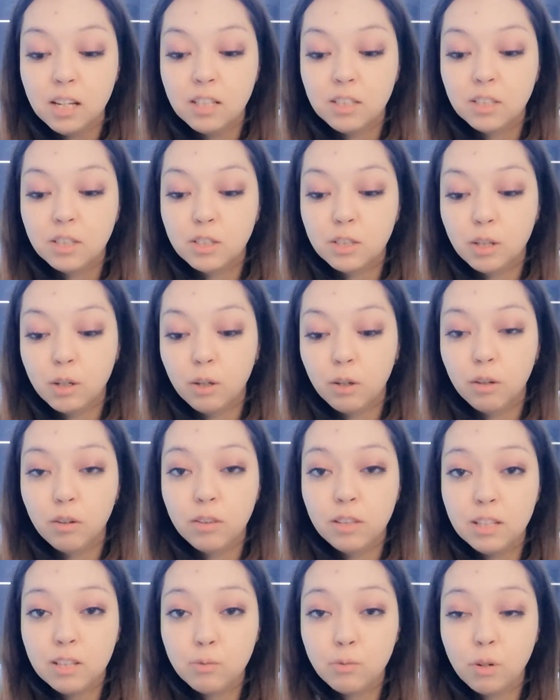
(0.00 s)
So
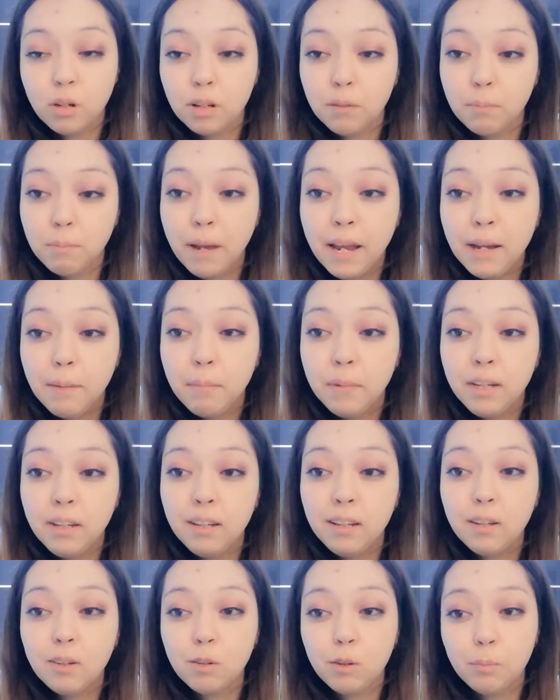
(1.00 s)
this one
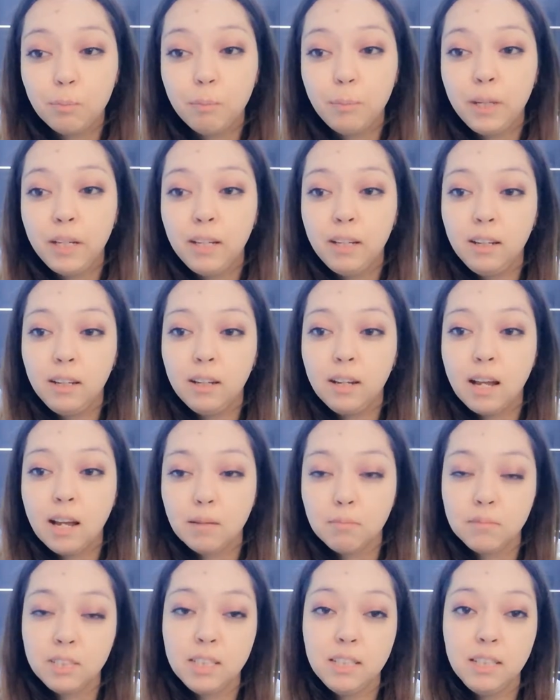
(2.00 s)
maybe could be
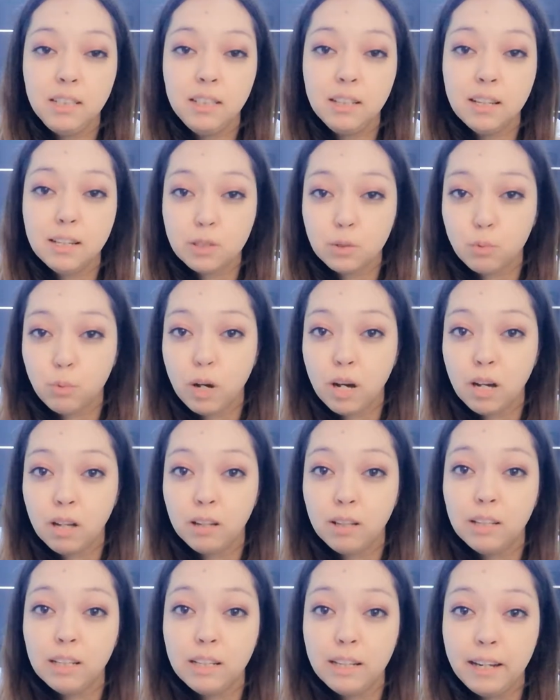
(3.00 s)
empty as
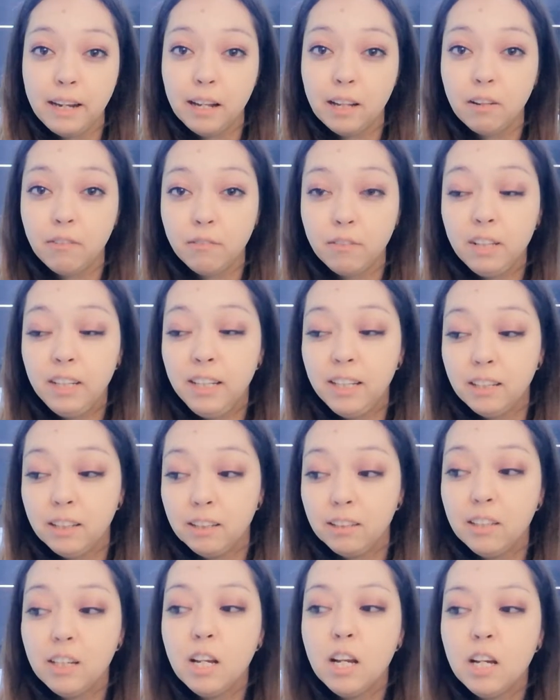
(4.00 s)
well in the end of the
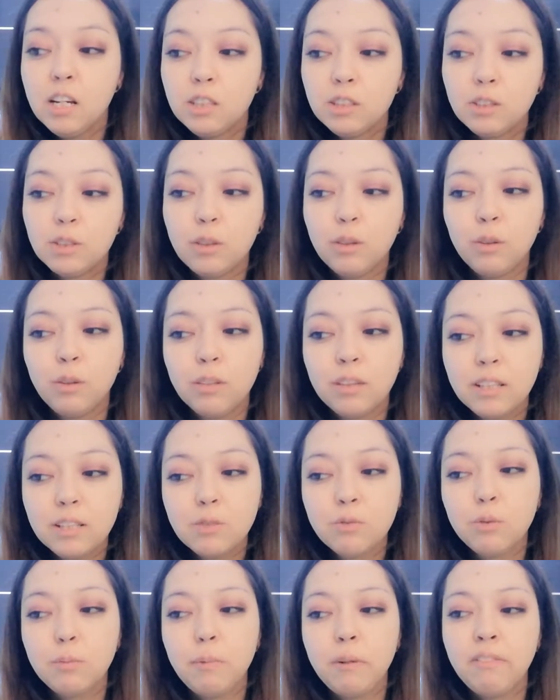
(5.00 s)
year. So
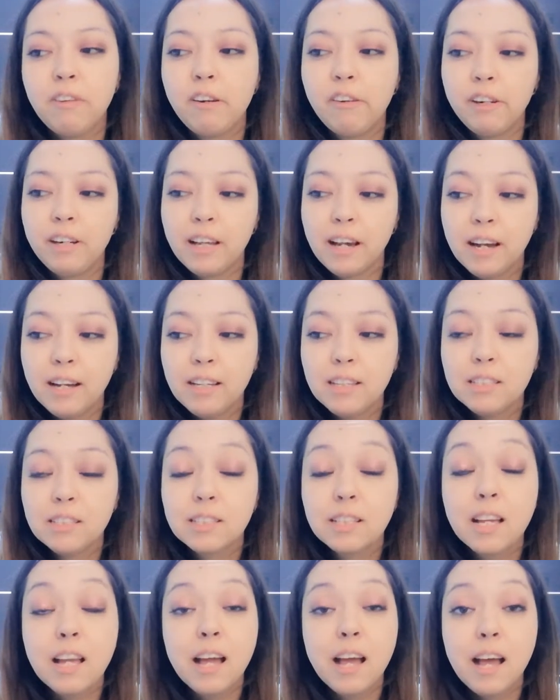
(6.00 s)
this would be very nice.
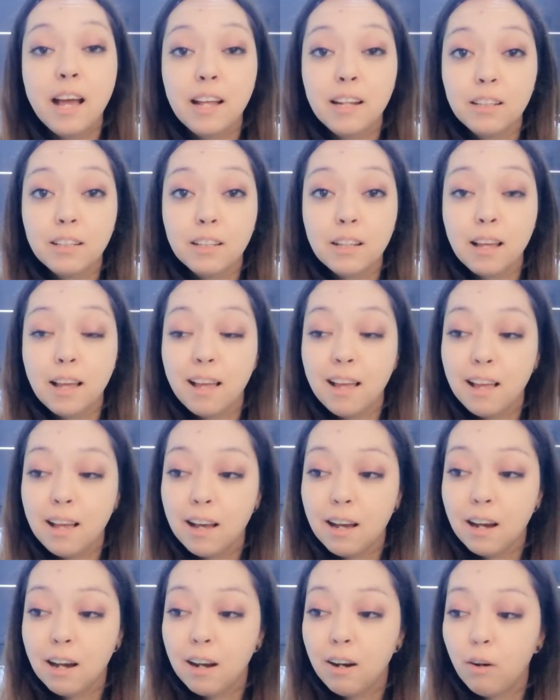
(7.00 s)
And
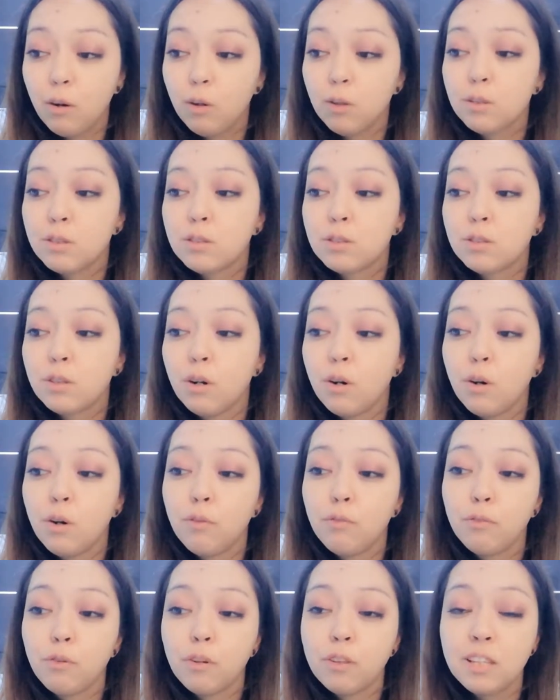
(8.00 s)
also
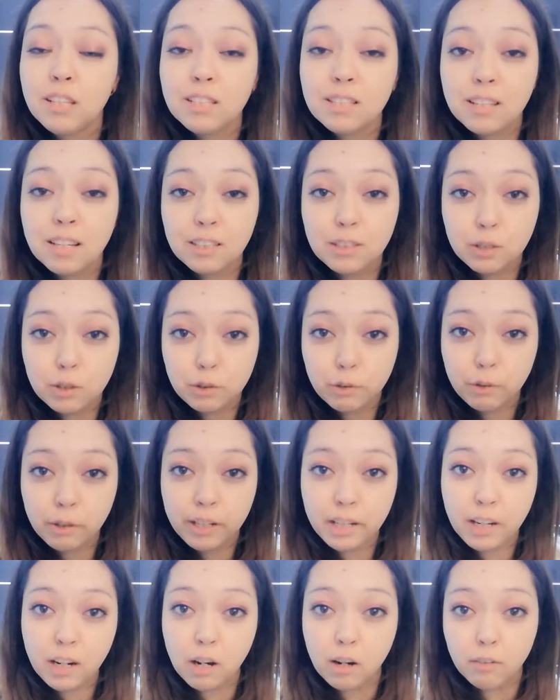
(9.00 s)
for this
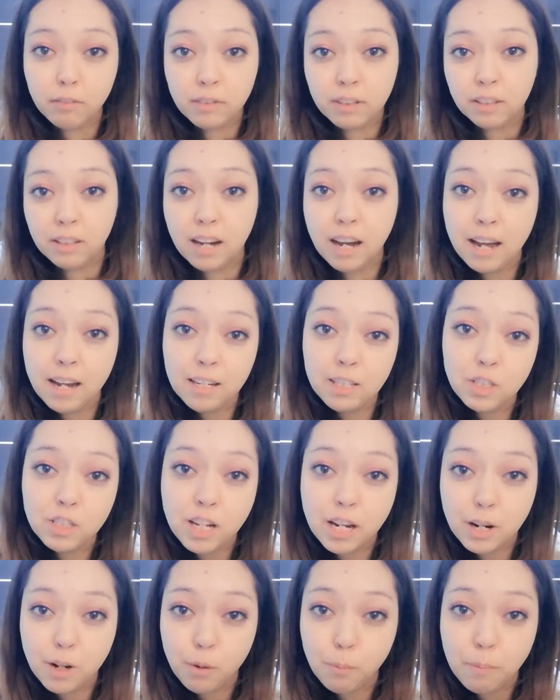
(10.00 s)
category of the
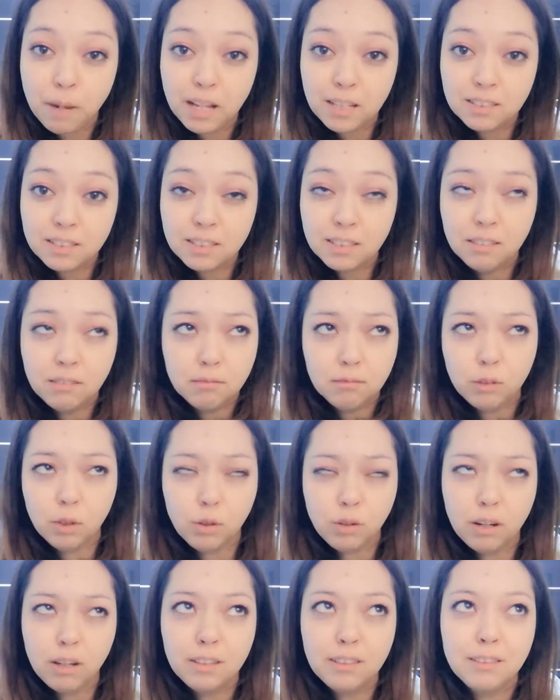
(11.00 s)
eyeshadow pencil,
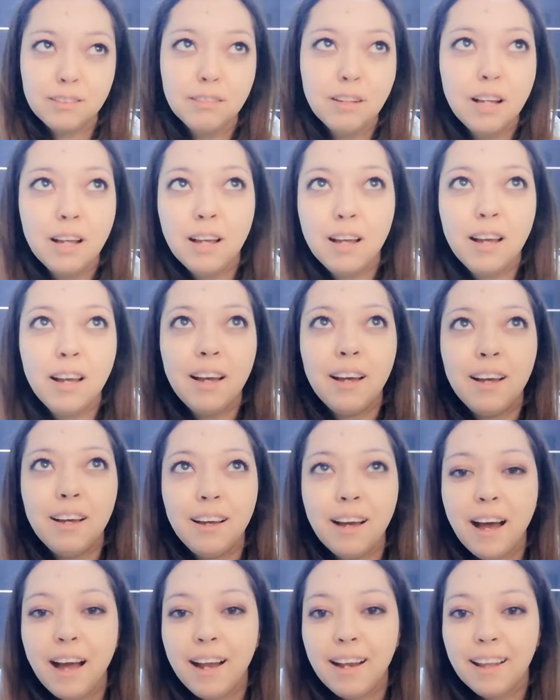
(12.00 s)

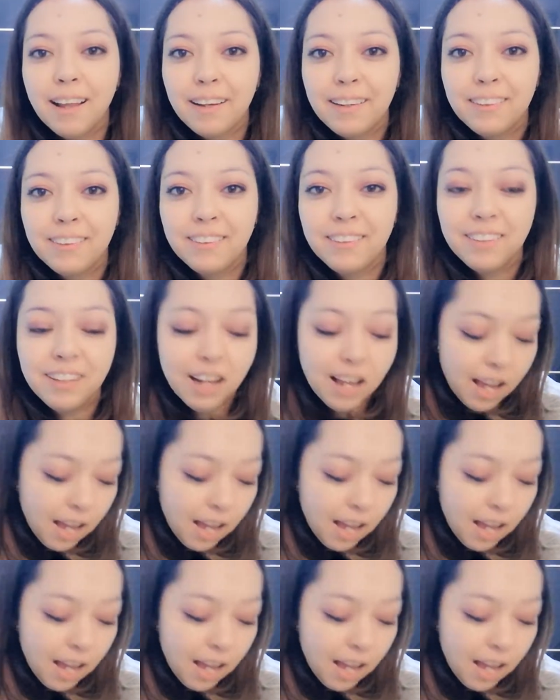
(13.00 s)
eyeliner,